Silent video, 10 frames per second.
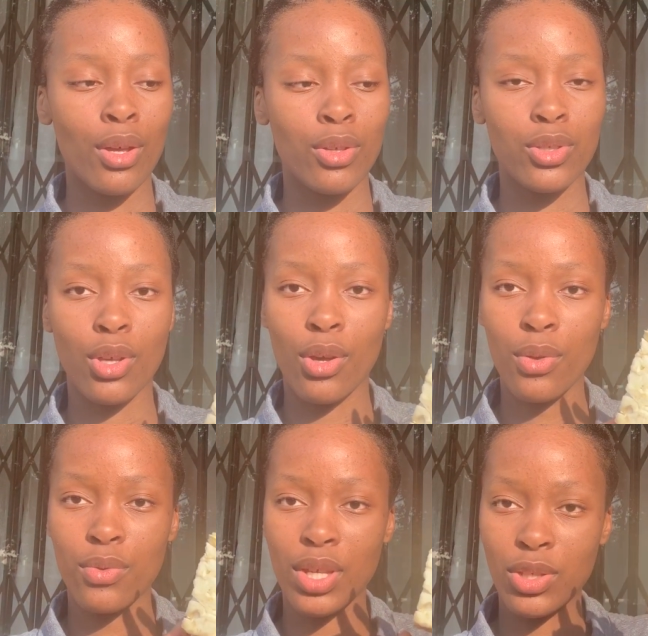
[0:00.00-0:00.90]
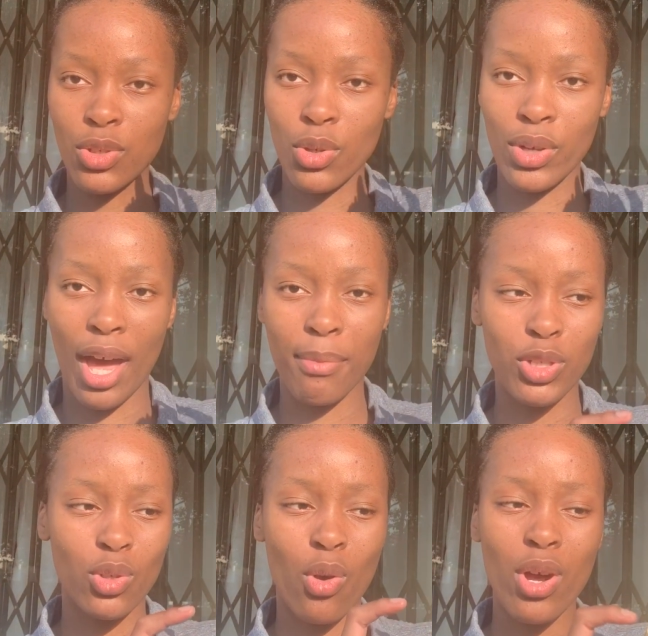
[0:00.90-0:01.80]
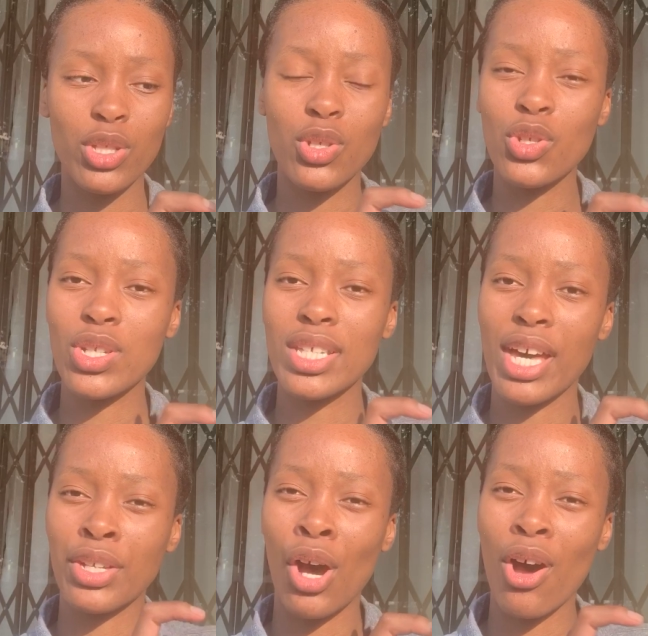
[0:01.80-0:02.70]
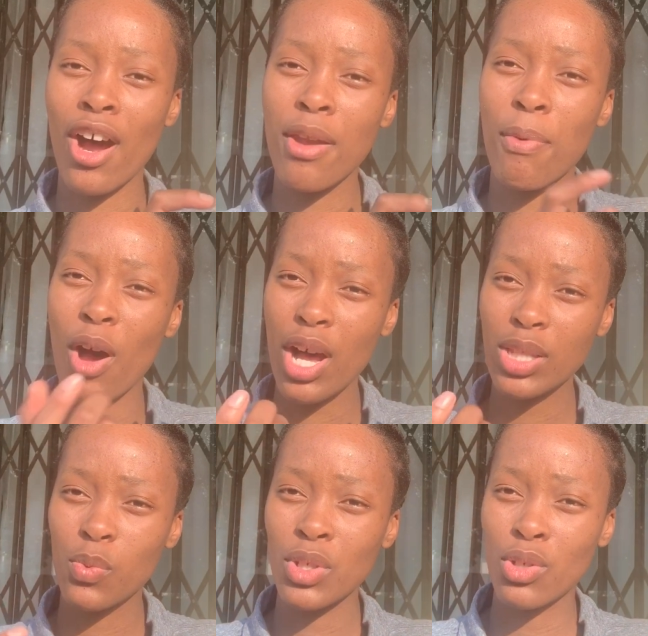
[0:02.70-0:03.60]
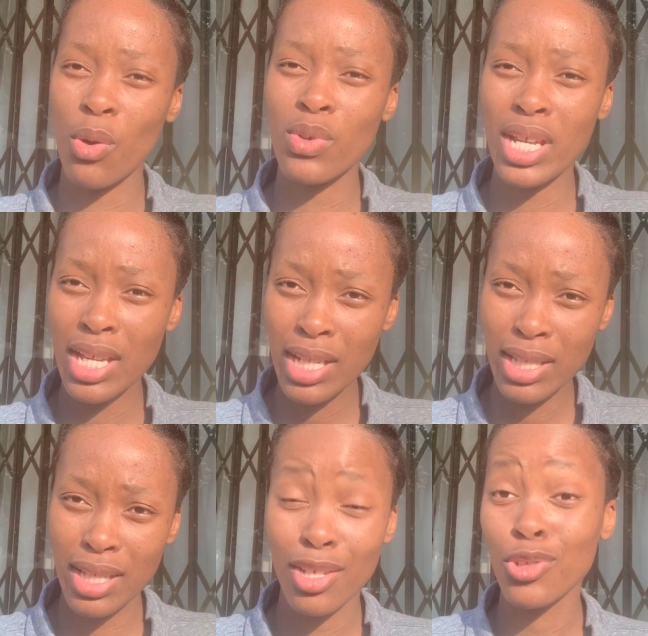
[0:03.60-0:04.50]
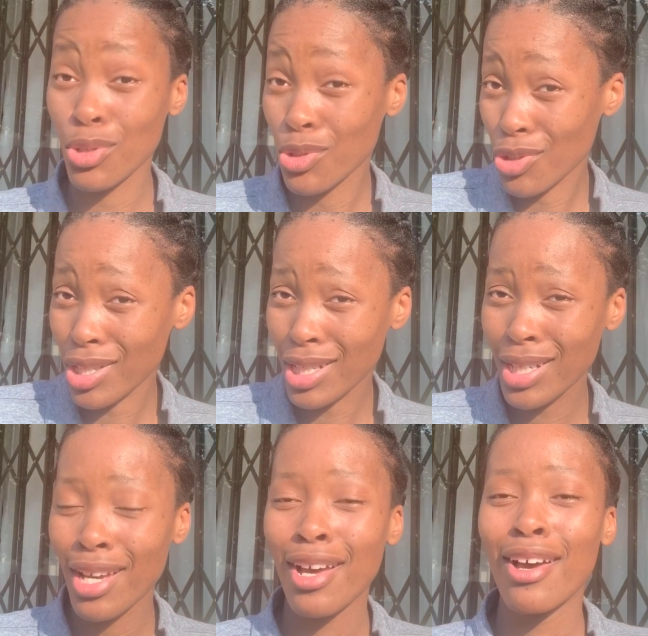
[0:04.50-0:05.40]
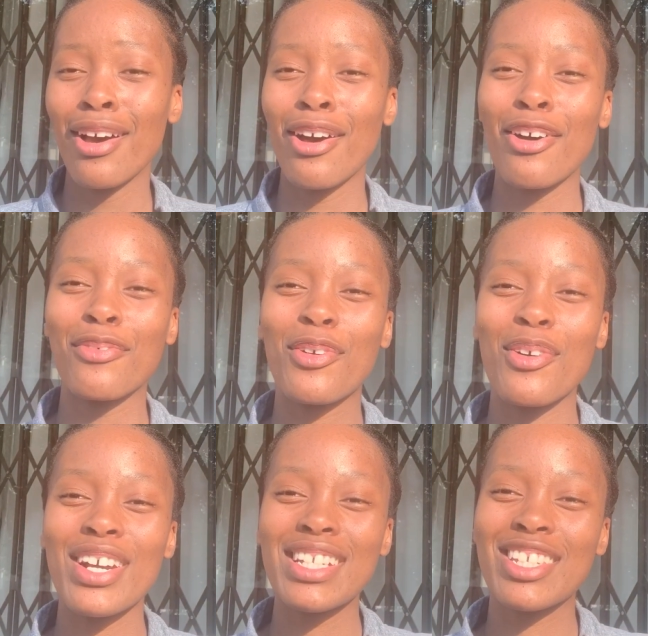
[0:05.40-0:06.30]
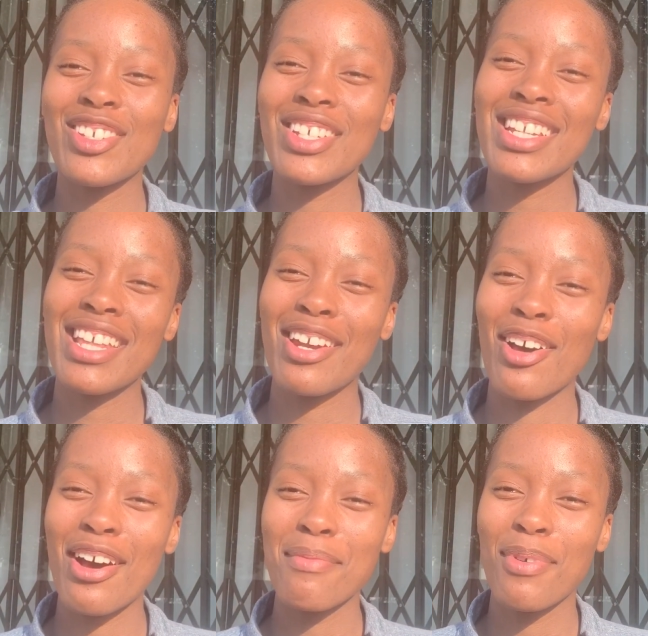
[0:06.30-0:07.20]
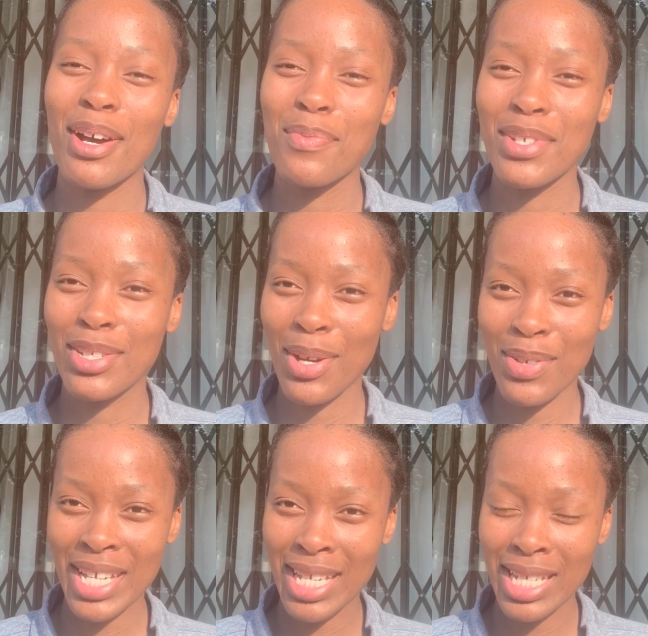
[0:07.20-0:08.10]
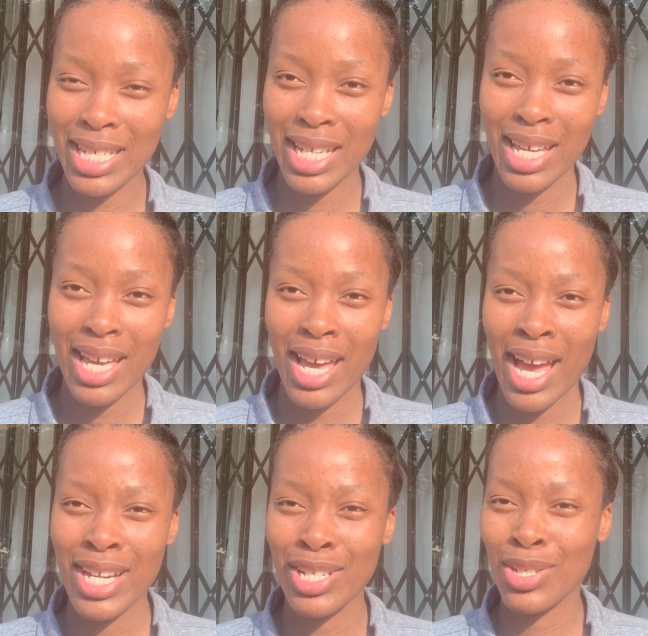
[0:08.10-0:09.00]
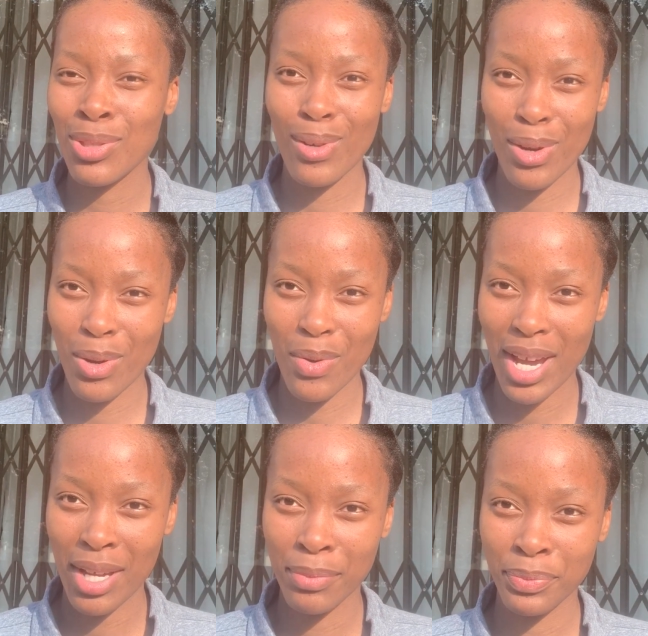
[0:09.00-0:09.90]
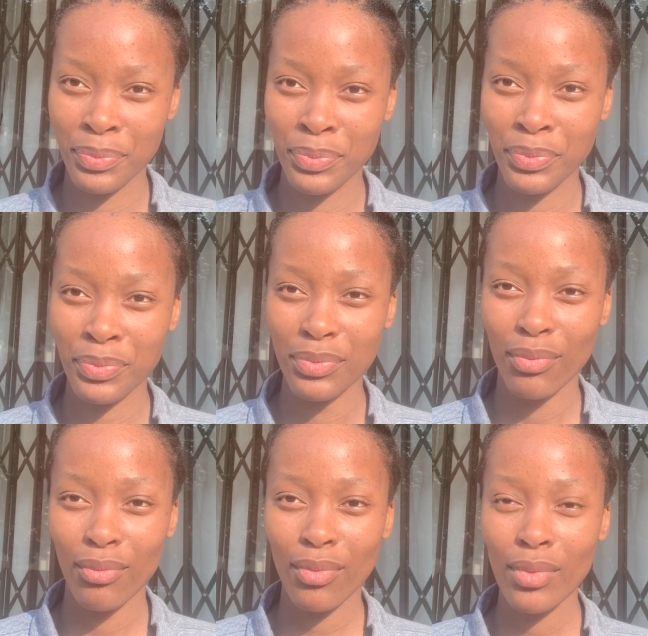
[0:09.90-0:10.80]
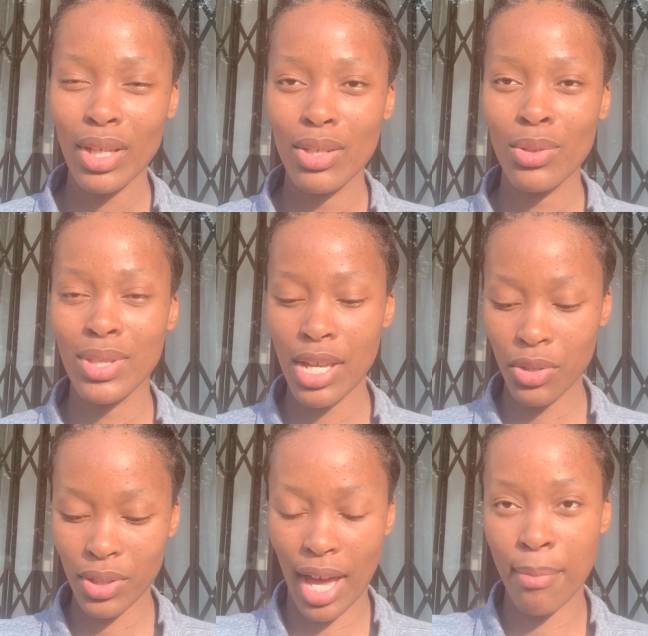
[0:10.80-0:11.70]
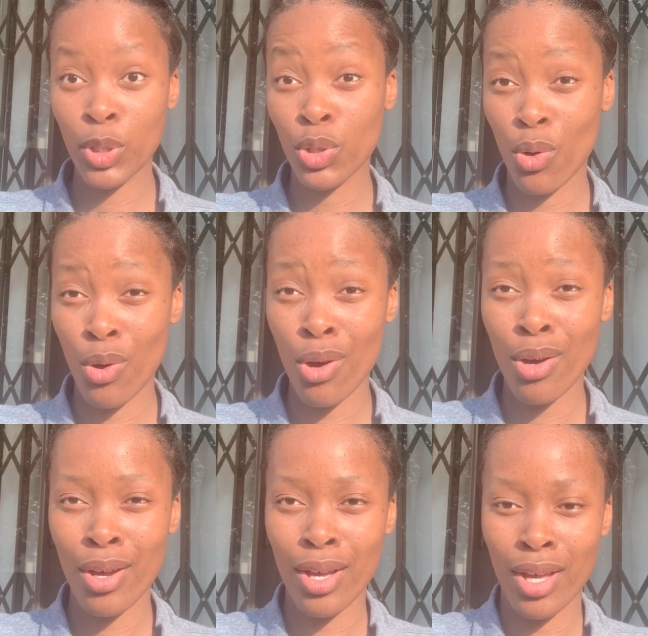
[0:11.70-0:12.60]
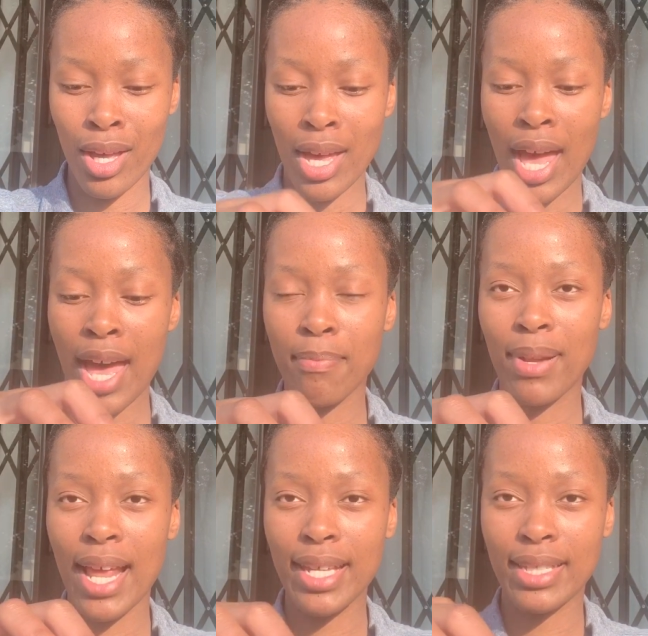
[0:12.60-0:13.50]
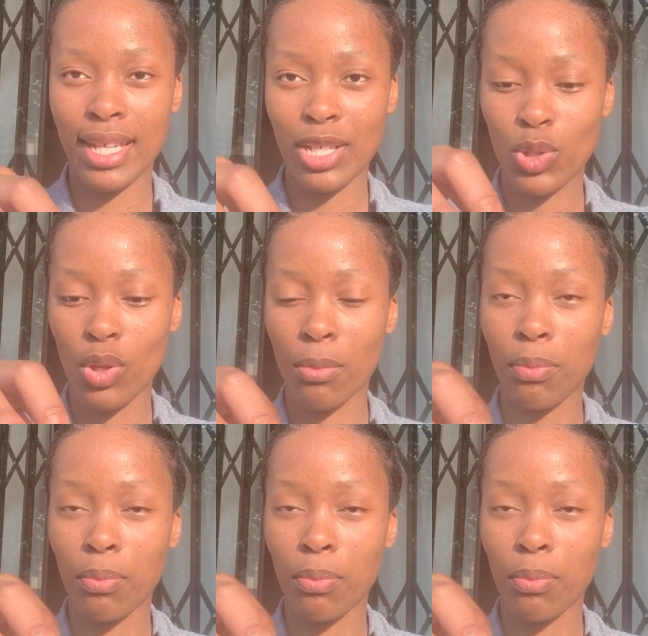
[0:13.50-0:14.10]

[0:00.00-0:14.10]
So this is your cabbage core. It's usually that hard part we don't eat, usually. Of course, usually that hard part we don't eat and just throw away. You'll take your cabbage core and place it into a